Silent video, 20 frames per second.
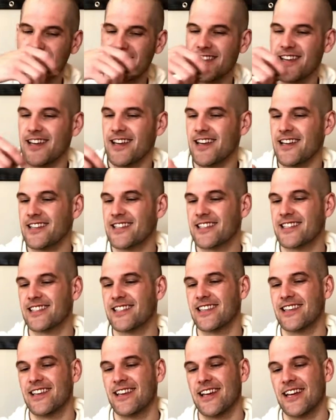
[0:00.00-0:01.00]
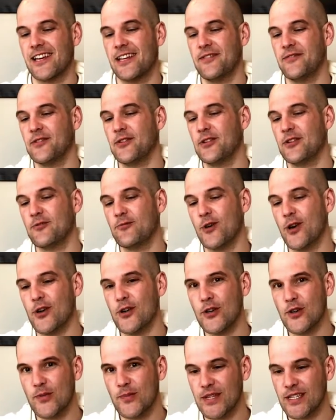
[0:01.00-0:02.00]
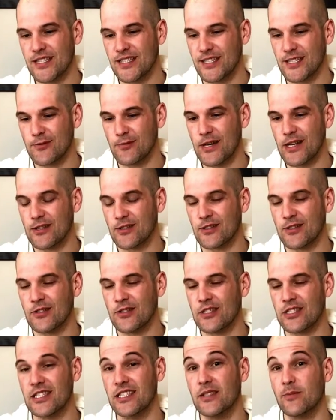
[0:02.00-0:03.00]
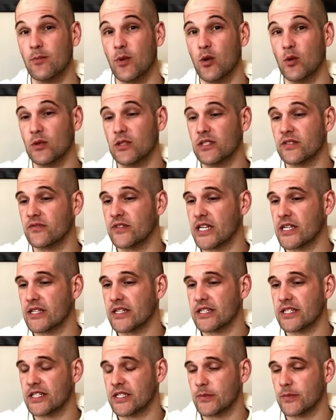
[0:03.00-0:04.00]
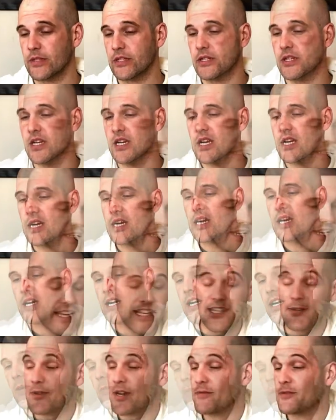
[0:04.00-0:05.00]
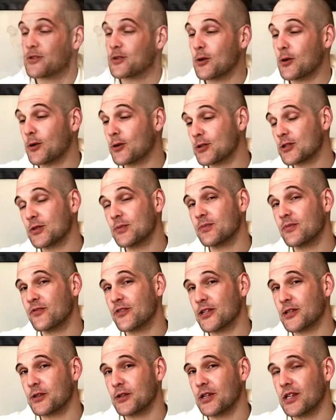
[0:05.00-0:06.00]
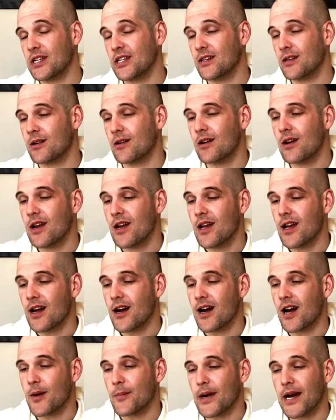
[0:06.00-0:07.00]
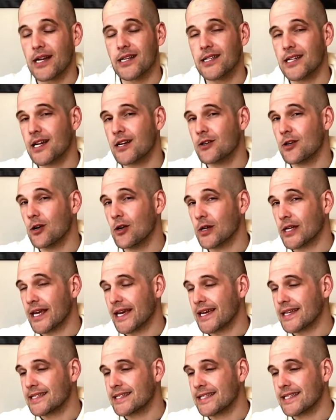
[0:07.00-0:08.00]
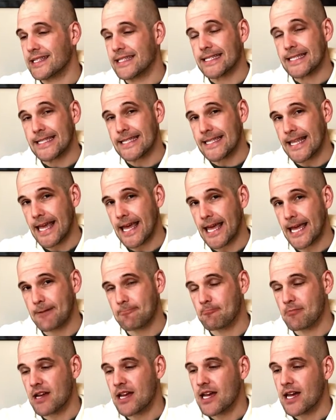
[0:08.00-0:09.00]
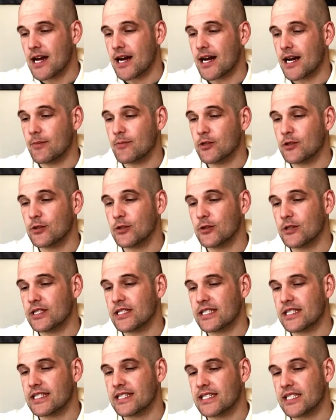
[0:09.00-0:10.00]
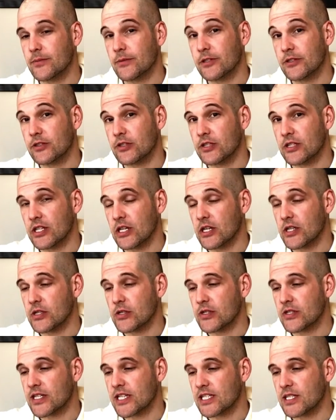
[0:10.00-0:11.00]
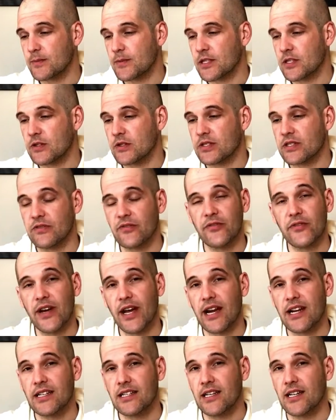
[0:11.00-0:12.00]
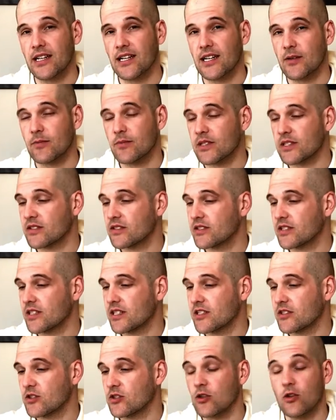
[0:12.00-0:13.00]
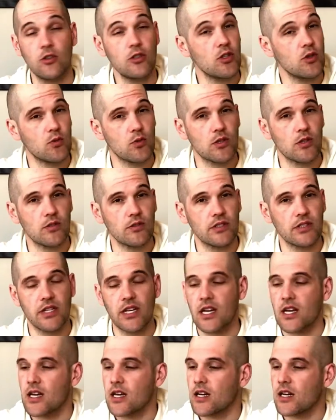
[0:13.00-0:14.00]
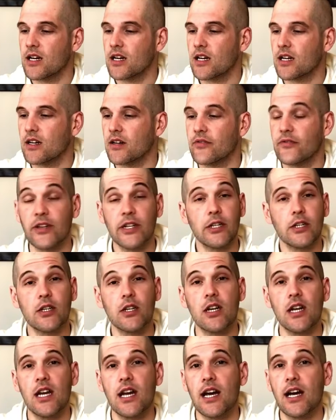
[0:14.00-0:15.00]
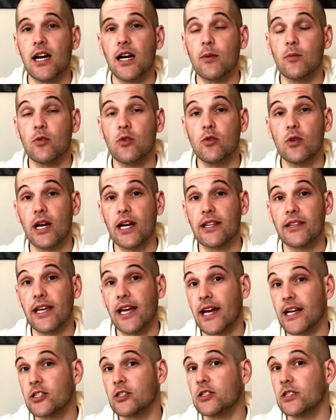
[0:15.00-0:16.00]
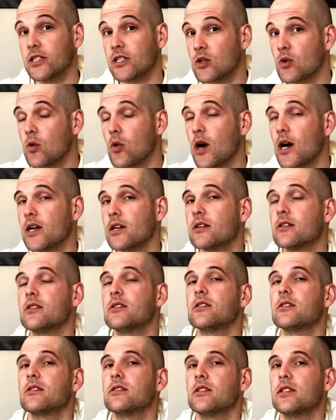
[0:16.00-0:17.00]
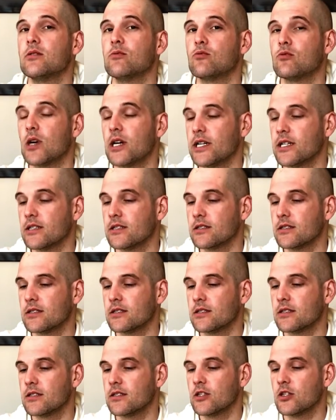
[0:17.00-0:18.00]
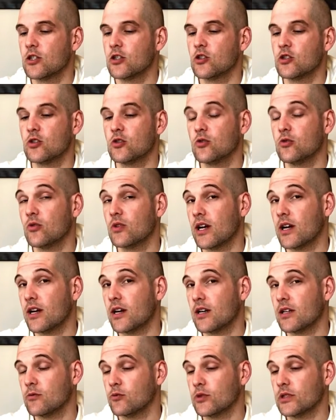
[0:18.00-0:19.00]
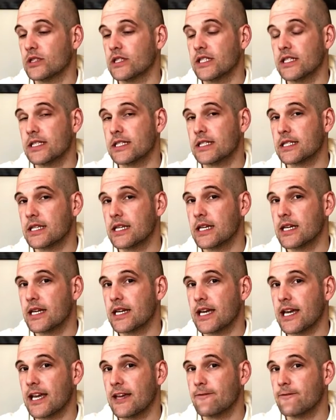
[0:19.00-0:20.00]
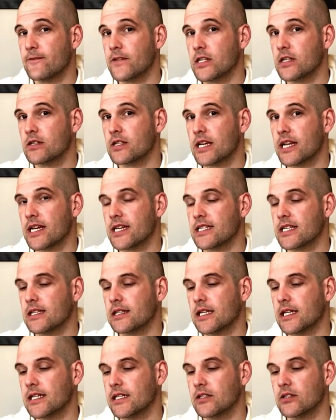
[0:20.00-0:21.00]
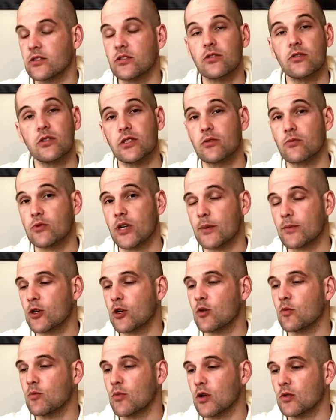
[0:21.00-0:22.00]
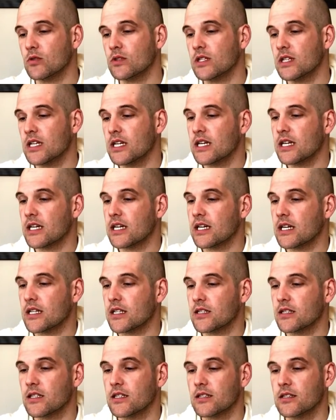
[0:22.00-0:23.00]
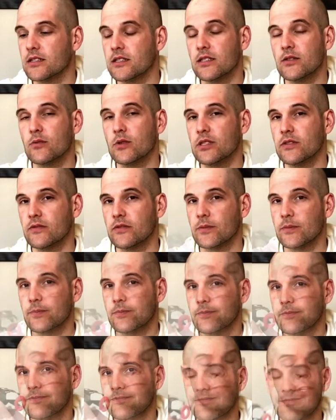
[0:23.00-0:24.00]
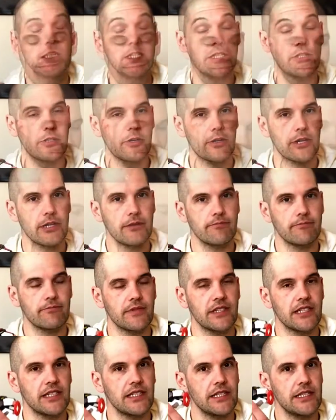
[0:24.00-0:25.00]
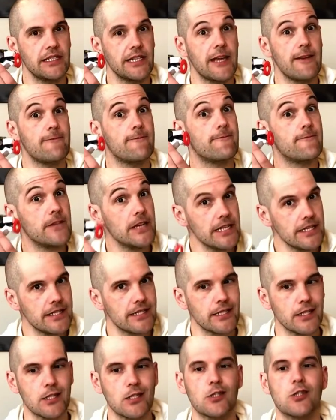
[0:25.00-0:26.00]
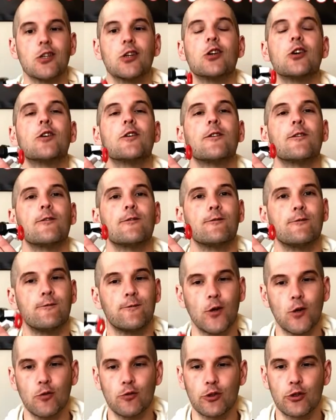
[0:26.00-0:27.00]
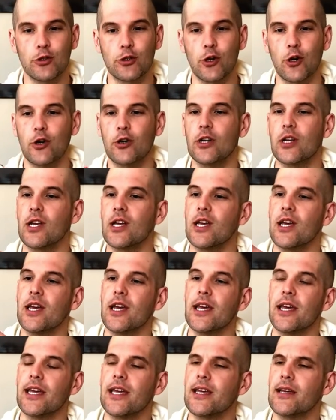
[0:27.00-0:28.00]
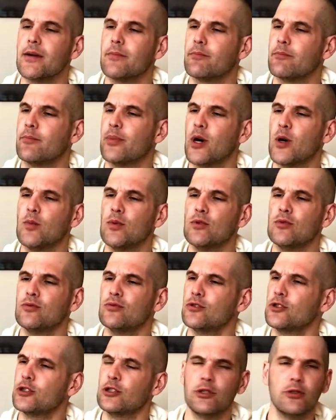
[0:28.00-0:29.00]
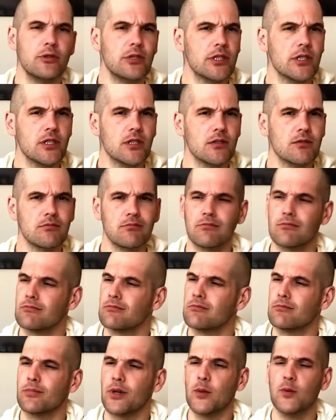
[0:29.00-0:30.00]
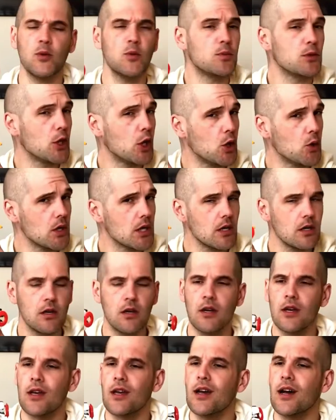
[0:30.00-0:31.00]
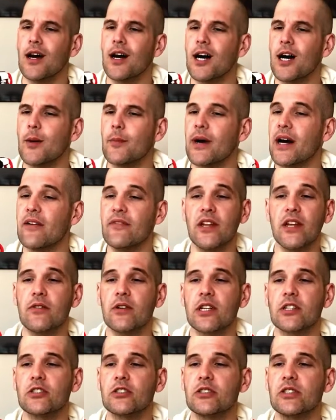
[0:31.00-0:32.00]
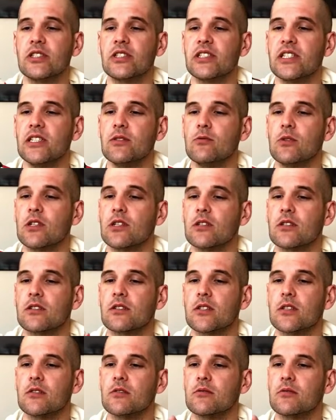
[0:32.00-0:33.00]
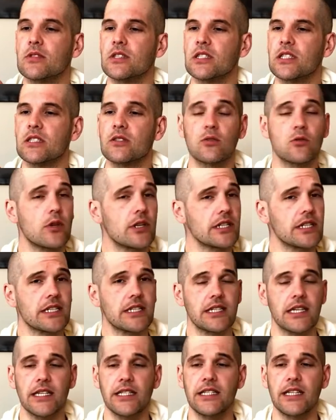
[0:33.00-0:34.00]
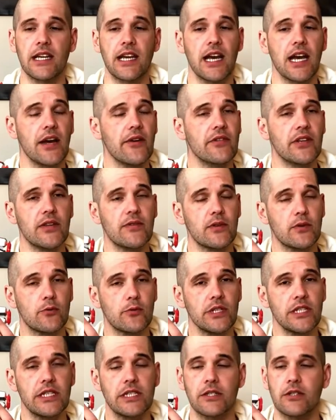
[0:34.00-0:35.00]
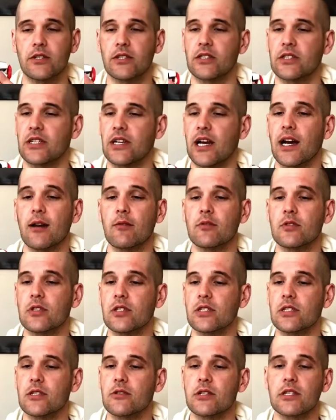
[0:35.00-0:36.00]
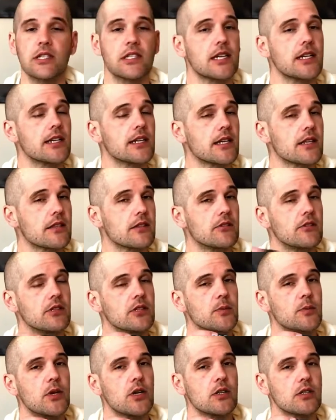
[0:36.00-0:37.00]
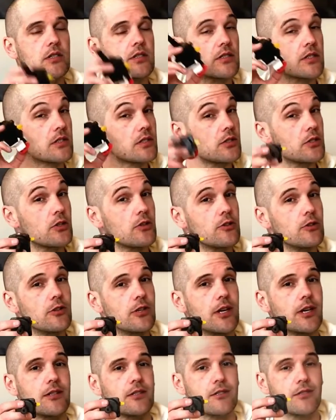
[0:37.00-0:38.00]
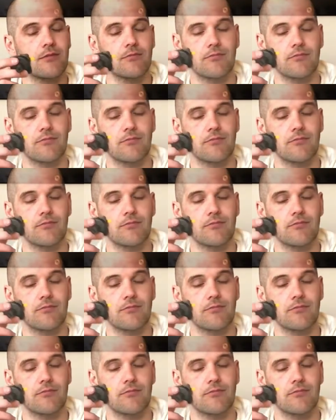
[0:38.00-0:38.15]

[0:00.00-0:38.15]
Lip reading: Yes, I even got a Warrior Beast as well. So you see the mold is very similar. And then we have this awesome figure here. I dare not guess his name. You'll notice he's similar to the others. That's because, in fact, it's a Zola World figure who they actually acquired the rights to release a figure that has a likeness to this Remco mold, and this is one of them. Sorry, it is a vintage Voltron, a bubble shooter, bubble blower. I've never actually seen one, so this is quite exciting. I haven't even researched it. I was just so excited I threw it in the box just to show you guys.